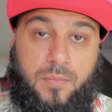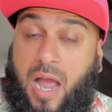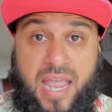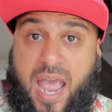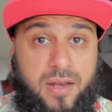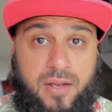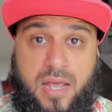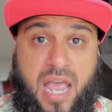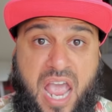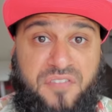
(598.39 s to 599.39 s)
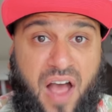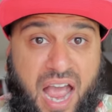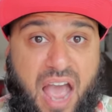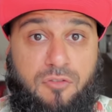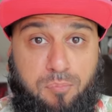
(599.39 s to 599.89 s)
I can't. If I
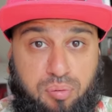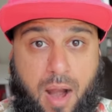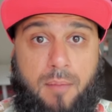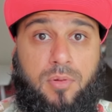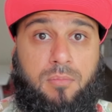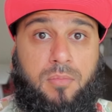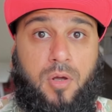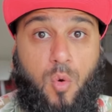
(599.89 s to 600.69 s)
have a problem